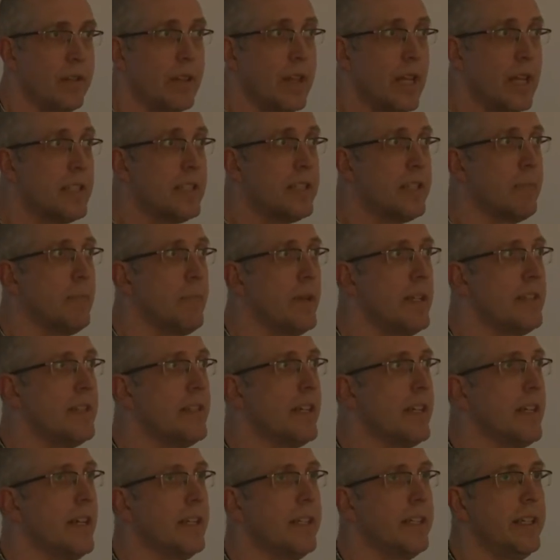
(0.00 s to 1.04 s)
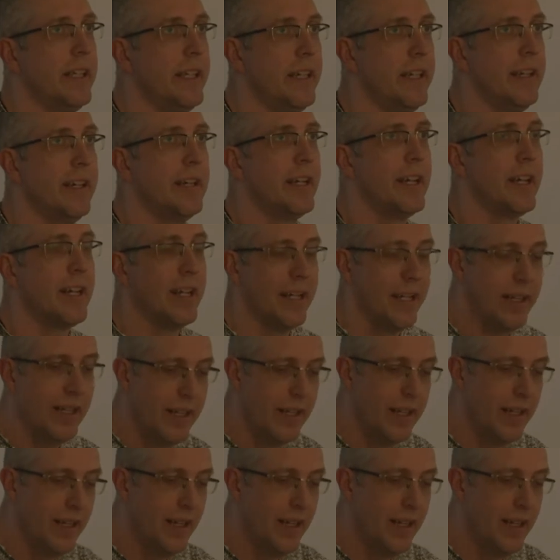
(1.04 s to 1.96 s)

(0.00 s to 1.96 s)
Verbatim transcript: So that's the basic idea, and I,